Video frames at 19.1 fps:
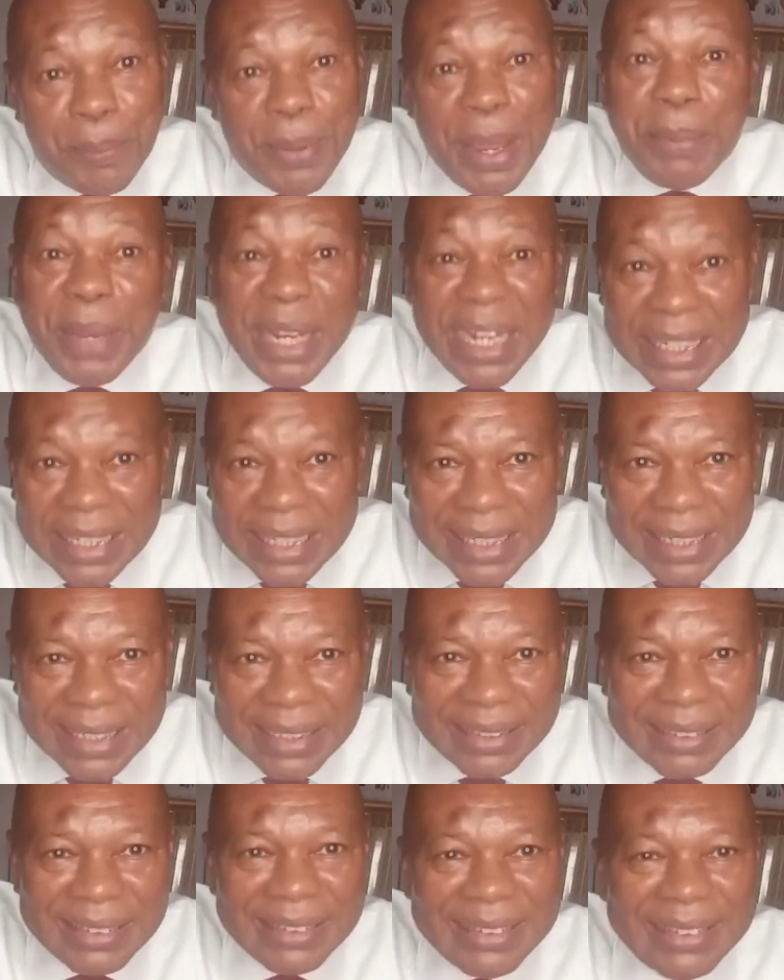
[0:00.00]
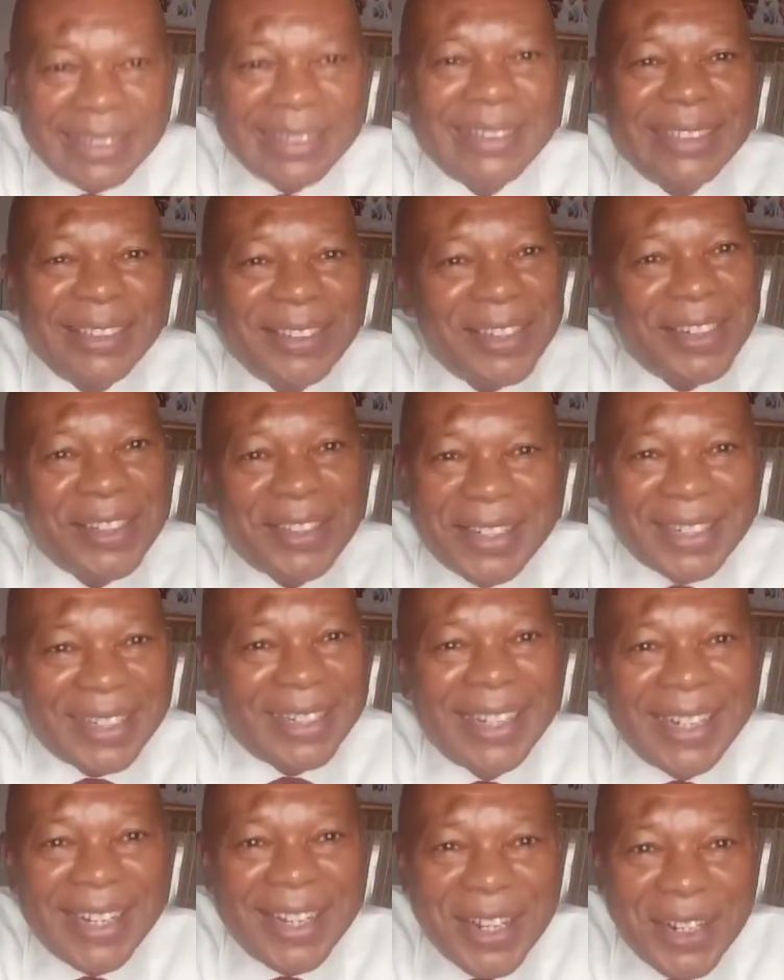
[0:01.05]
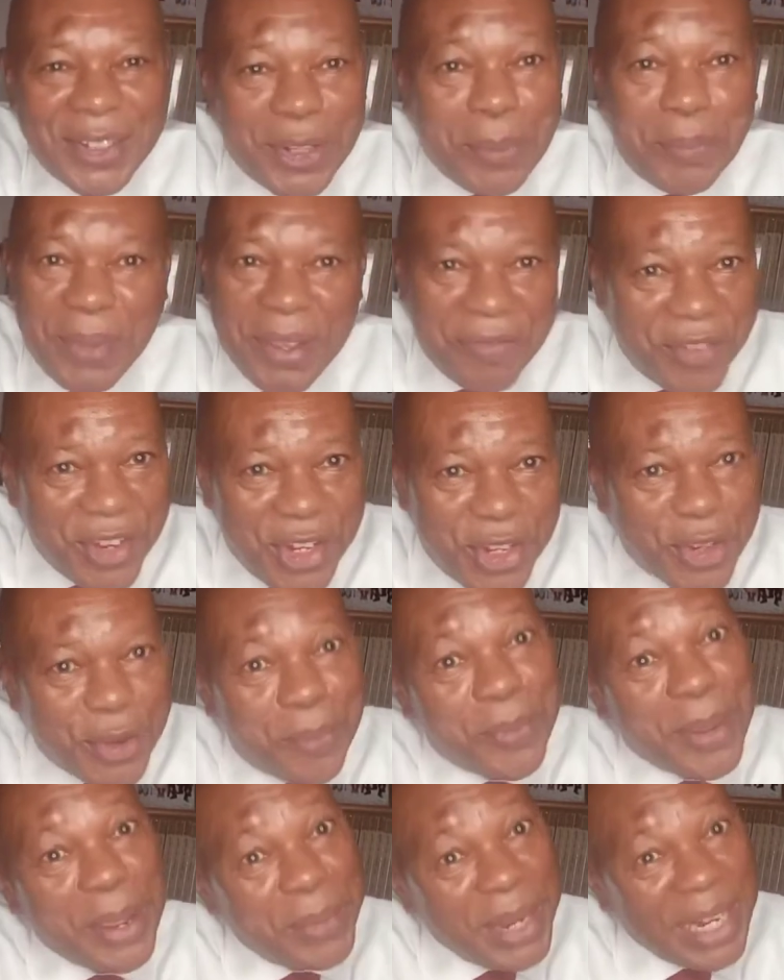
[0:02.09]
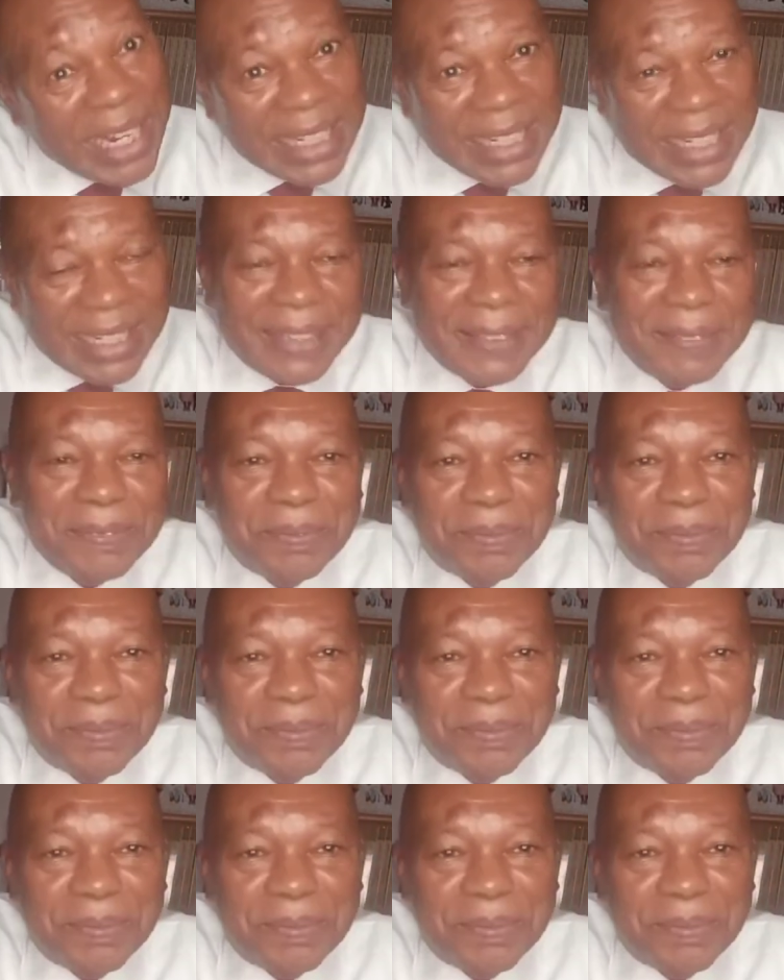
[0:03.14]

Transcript: per minute. not per video, per minute.